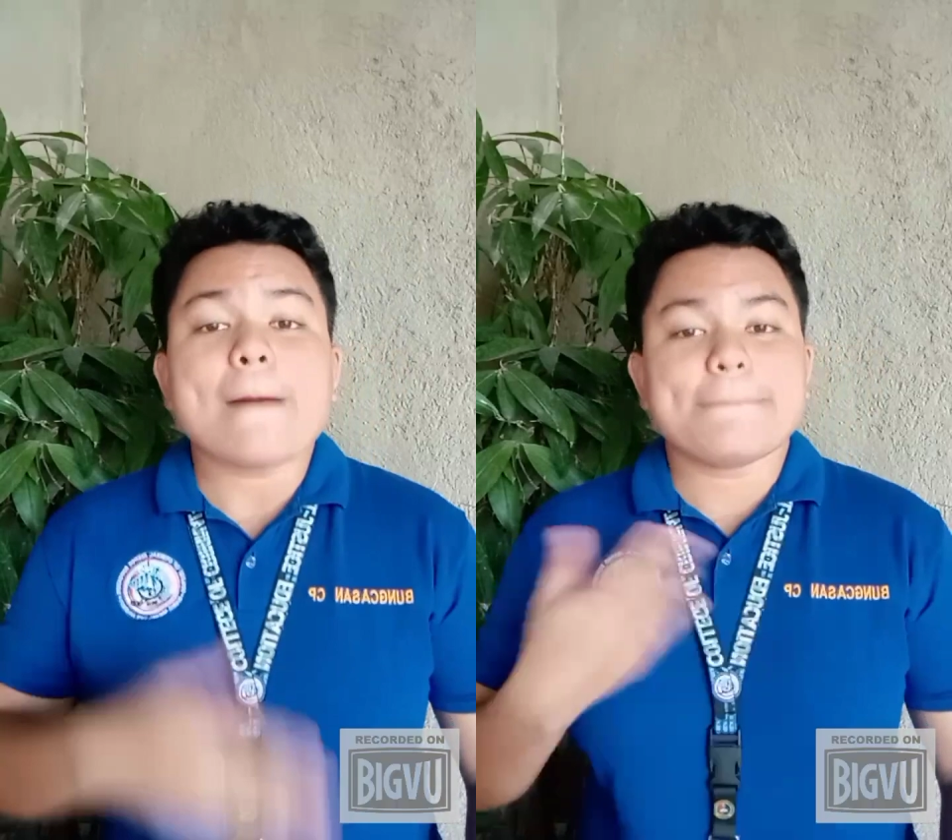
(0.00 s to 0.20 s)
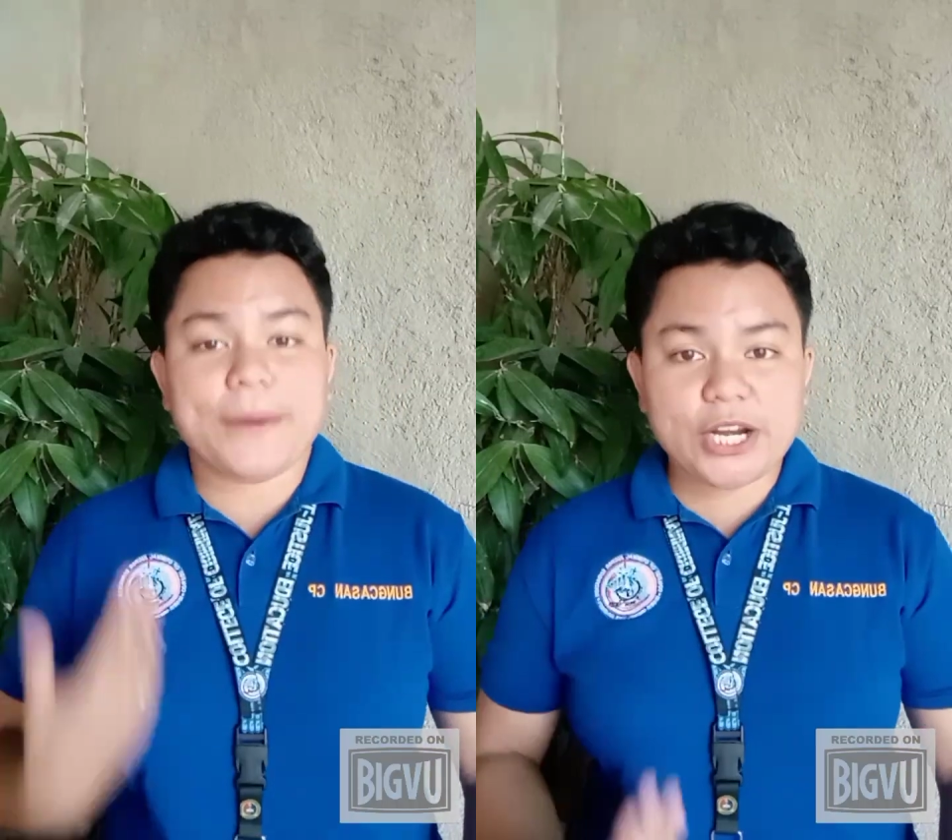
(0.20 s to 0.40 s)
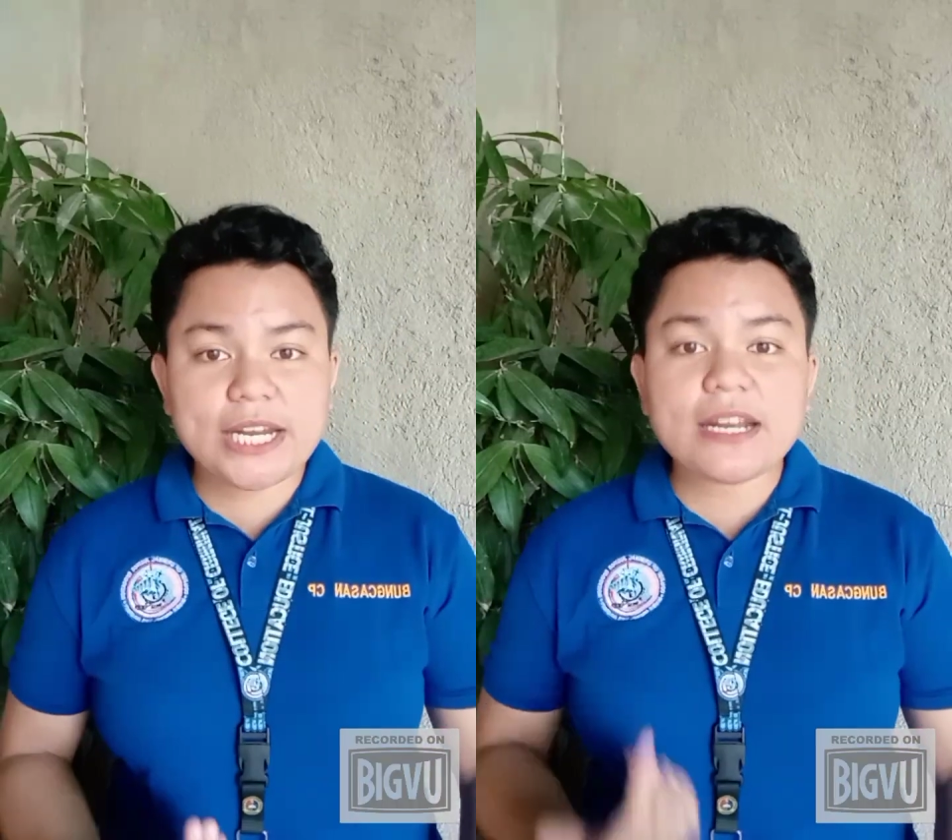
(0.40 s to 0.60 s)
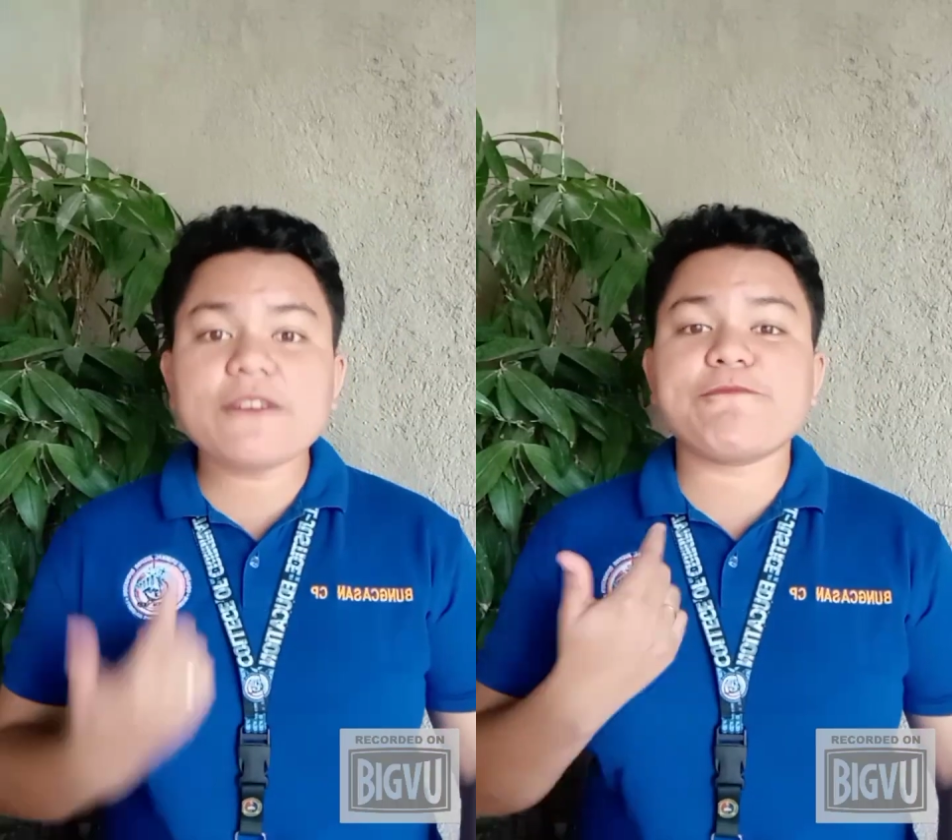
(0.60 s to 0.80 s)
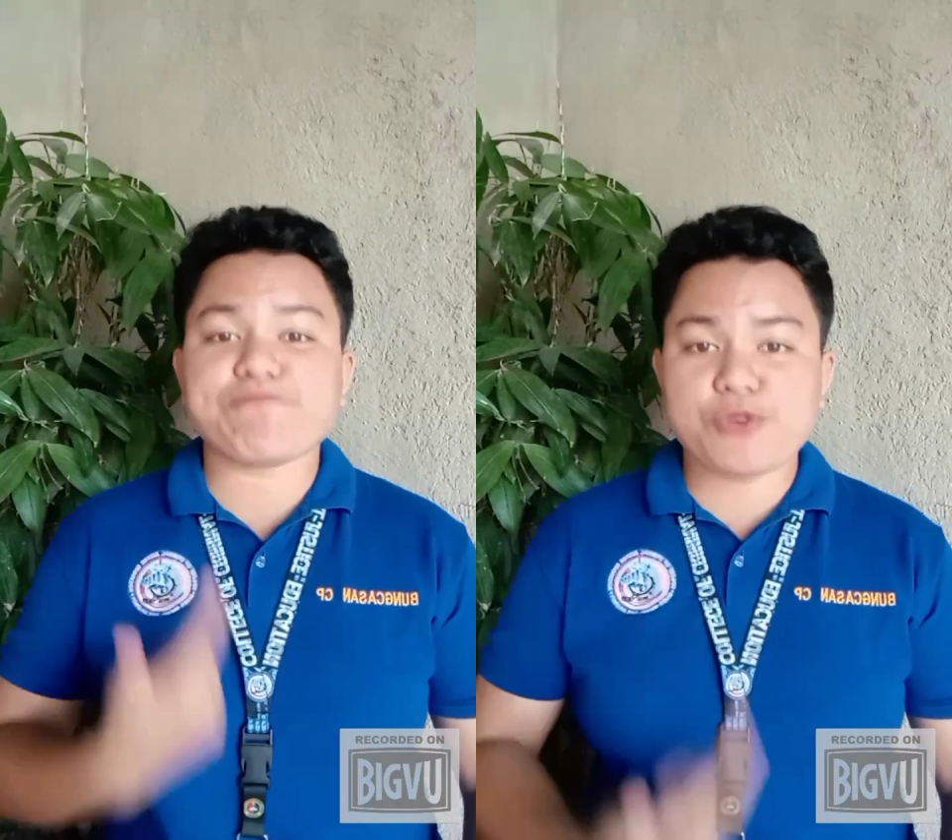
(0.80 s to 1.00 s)
Burden
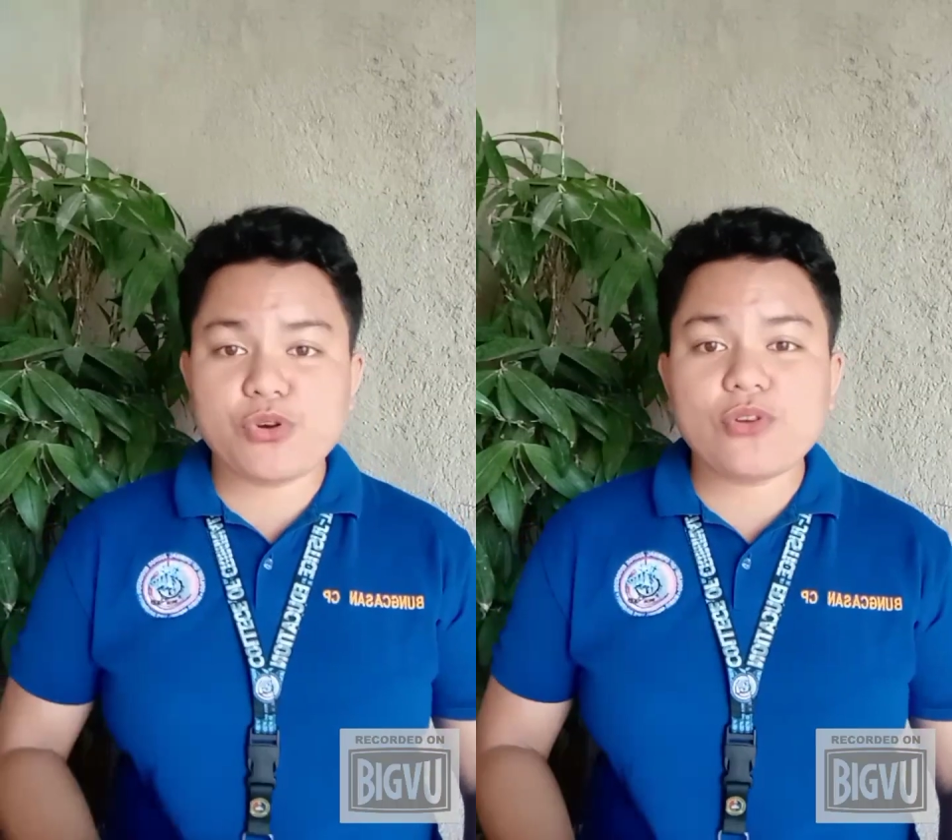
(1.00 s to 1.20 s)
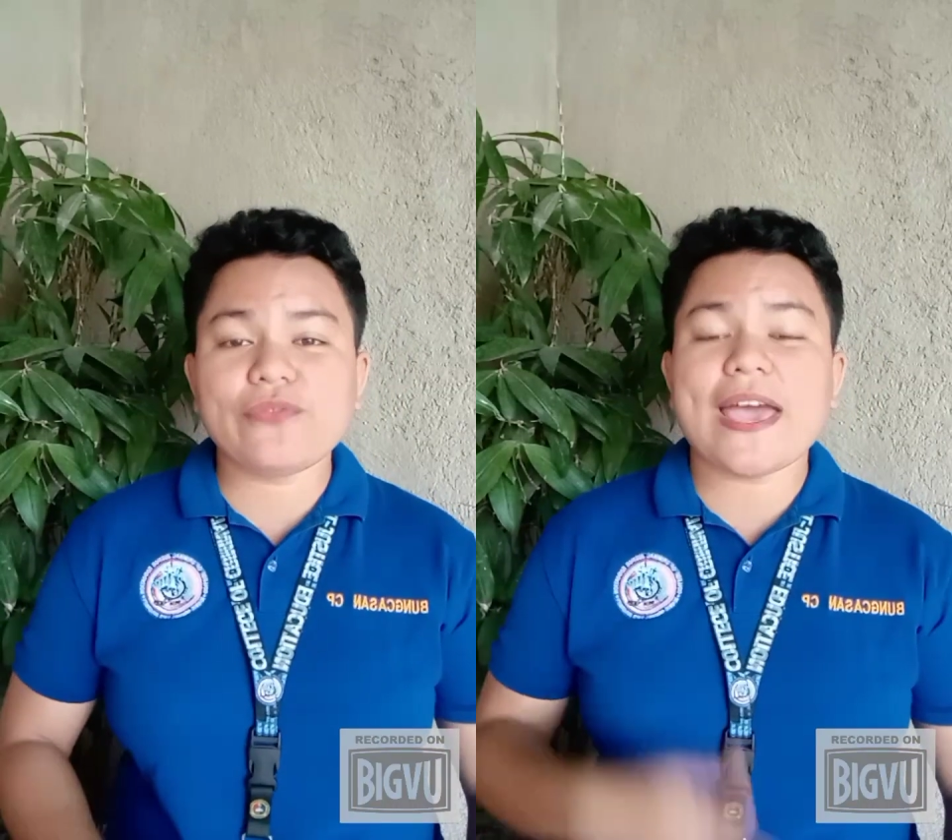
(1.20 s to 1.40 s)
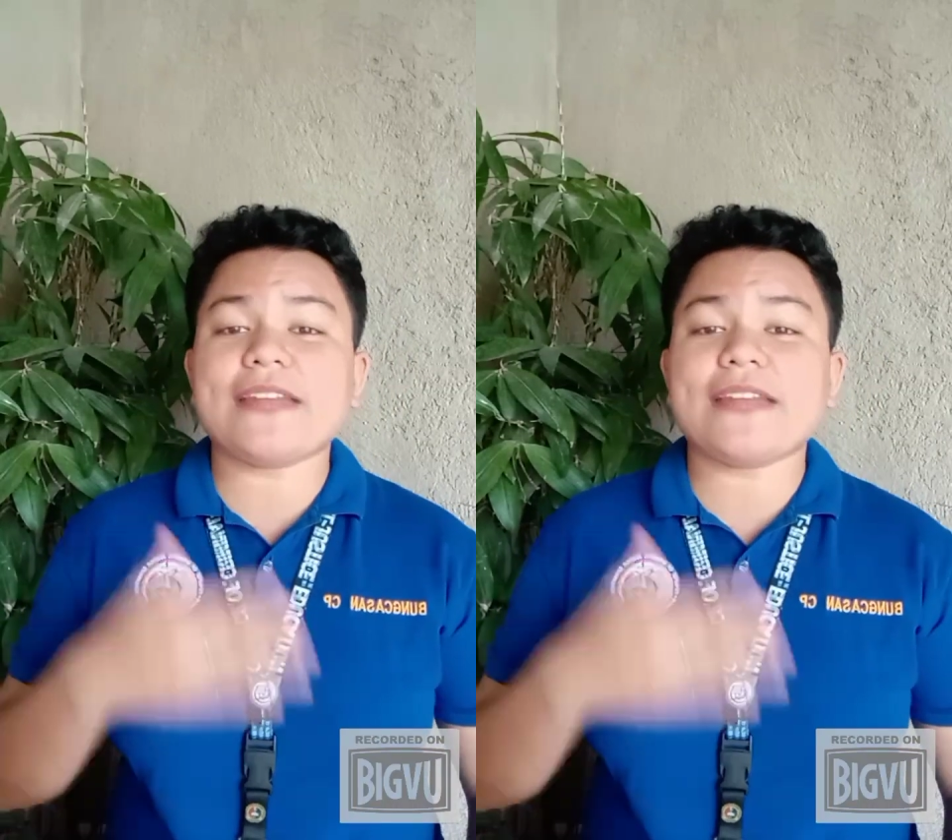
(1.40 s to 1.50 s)
of proof